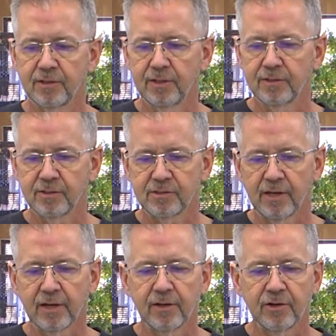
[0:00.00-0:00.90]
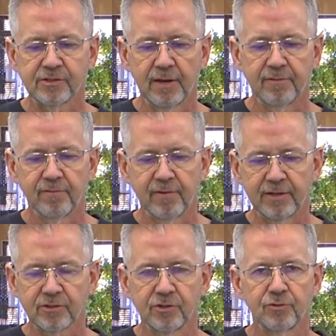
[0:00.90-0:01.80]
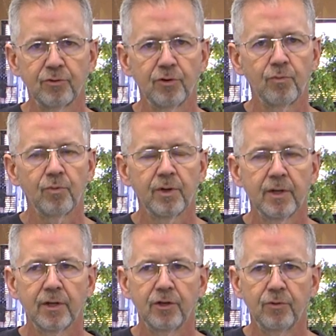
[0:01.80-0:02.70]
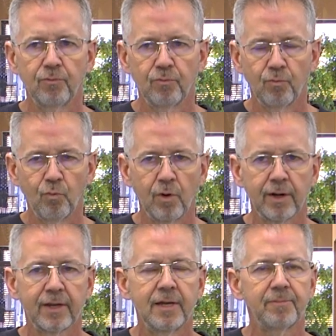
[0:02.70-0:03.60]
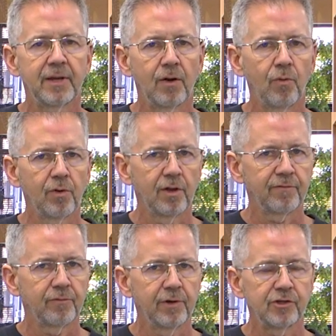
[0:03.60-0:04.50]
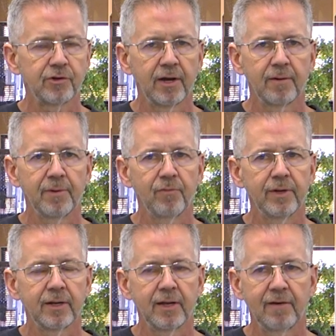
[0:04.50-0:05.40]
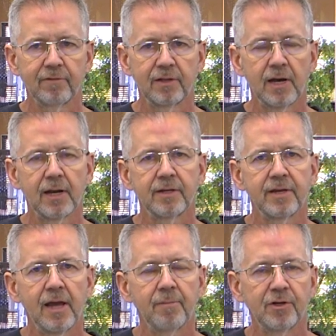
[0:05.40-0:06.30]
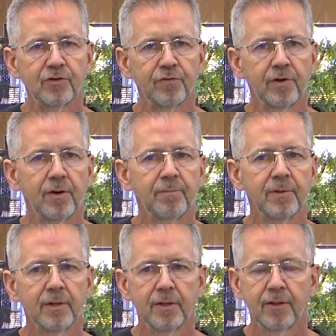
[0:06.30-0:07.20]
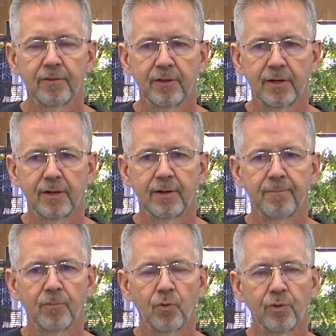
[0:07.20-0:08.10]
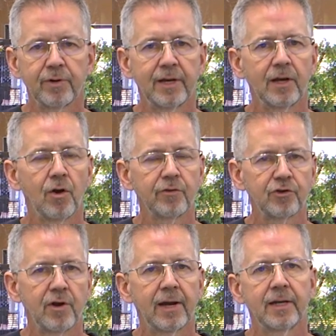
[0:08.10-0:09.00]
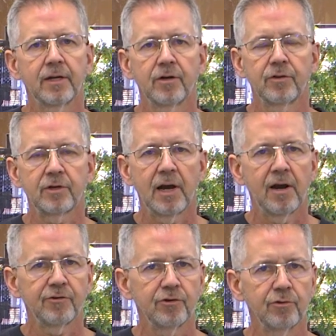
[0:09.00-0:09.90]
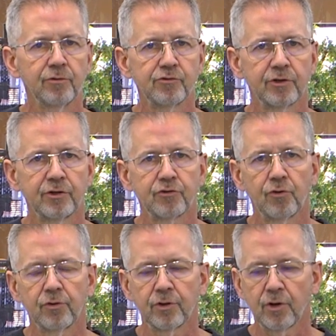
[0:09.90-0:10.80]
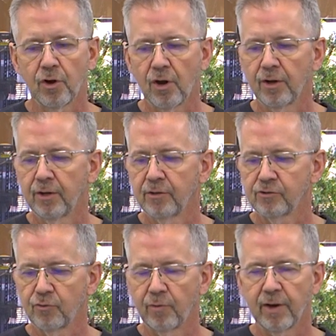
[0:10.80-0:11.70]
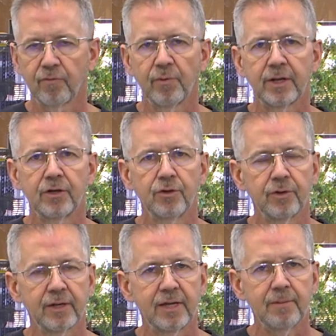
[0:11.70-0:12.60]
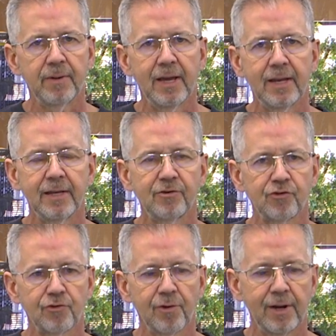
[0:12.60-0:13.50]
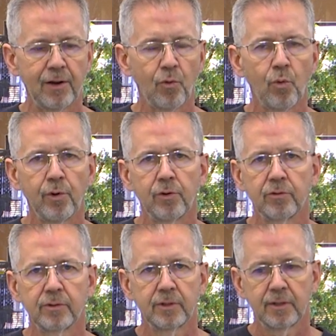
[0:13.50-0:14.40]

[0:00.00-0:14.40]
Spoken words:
a secondary safety device because you want to keep that oil off the racetrack. I mean, we can have a lot of damage from the oil getting on the track, getting under the tires, and you losing control of the car. So whatever we can do to keep any stray oil